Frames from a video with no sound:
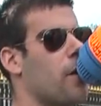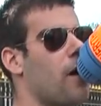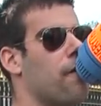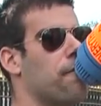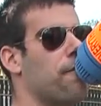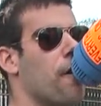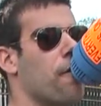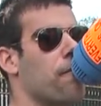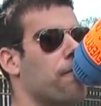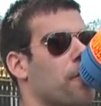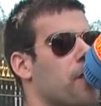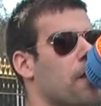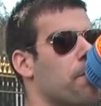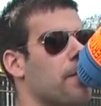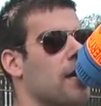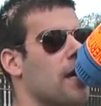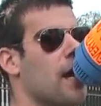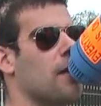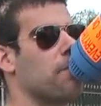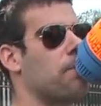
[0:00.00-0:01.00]
well vote for the
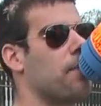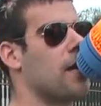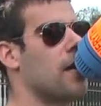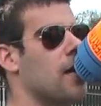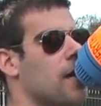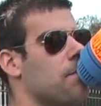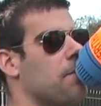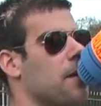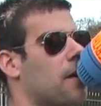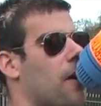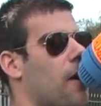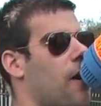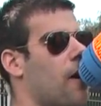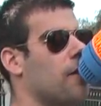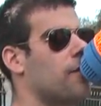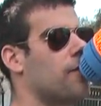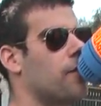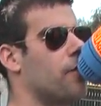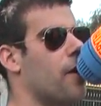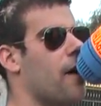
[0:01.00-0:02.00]
BNP
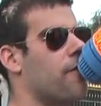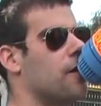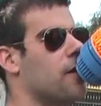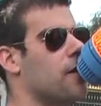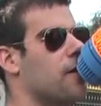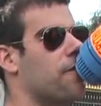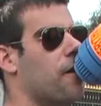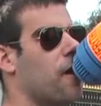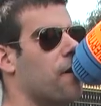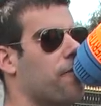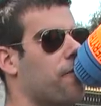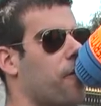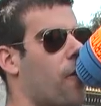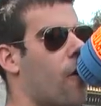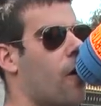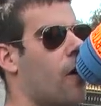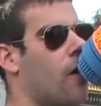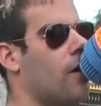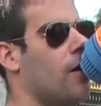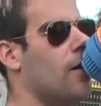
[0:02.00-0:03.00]
because whoever you vote
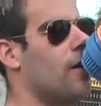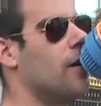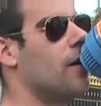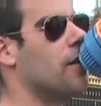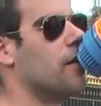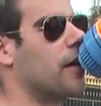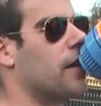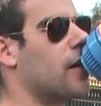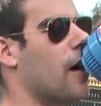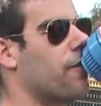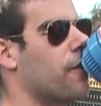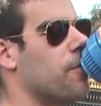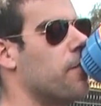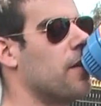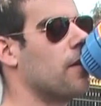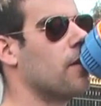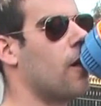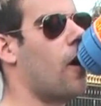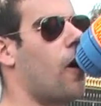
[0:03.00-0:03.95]
for the government